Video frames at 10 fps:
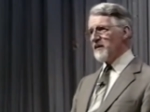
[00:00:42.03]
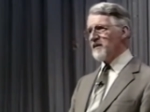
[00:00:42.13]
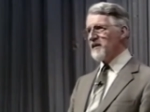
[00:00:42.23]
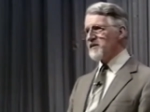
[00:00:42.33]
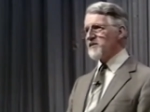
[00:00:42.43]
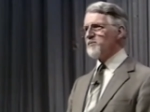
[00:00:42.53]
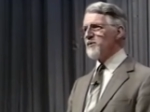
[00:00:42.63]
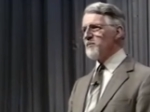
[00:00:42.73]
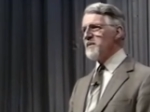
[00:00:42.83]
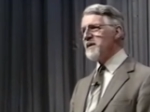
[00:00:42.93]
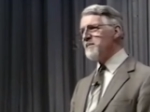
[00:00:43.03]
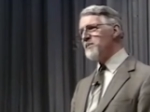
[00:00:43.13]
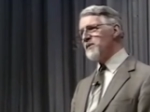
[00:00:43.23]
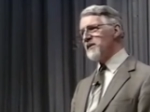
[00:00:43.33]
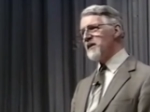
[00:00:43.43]
connected with being
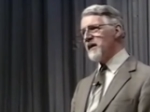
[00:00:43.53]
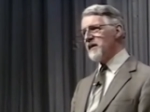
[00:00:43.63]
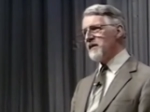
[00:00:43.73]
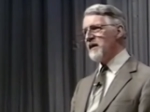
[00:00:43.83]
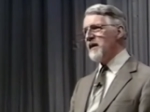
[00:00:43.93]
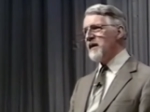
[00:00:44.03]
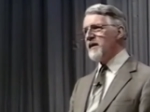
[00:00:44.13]
born again